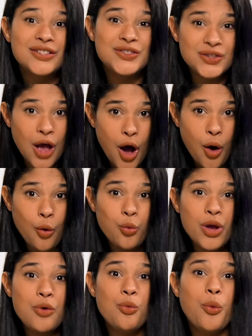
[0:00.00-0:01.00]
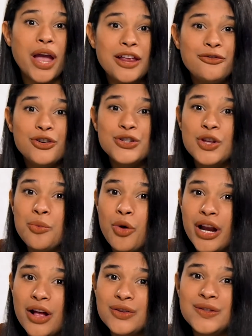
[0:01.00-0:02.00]
So we wait for
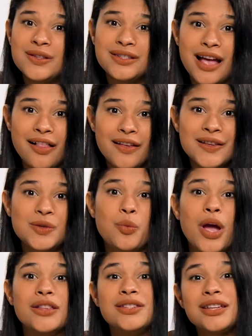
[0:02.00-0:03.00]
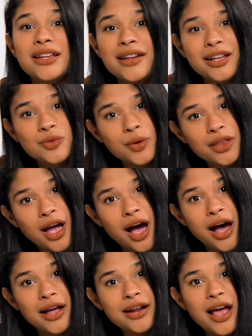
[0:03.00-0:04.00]
someone else to tell us when to connect with
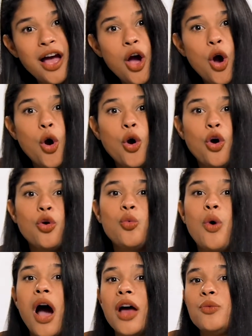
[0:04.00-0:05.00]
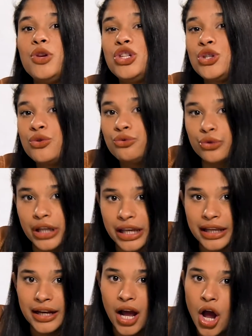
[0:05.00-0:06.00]
God, or what we should
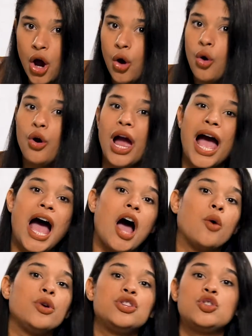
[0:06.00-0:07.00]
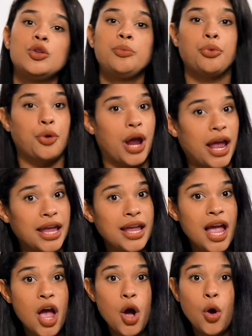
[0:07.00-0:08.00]
read, or how we should pray.